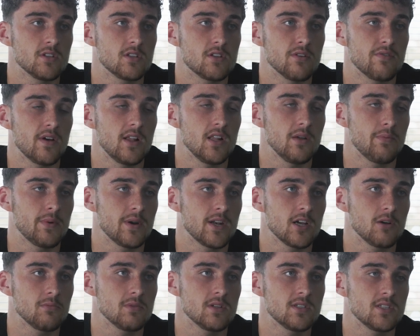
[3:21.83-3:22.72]
develop and
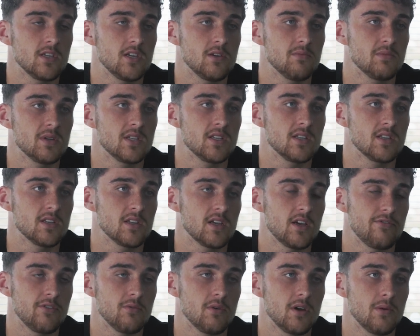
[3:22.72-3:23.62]
help the team in
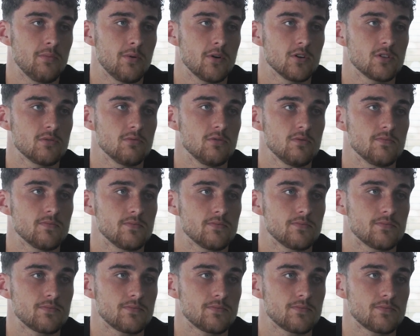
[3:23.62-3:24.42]
every way possible.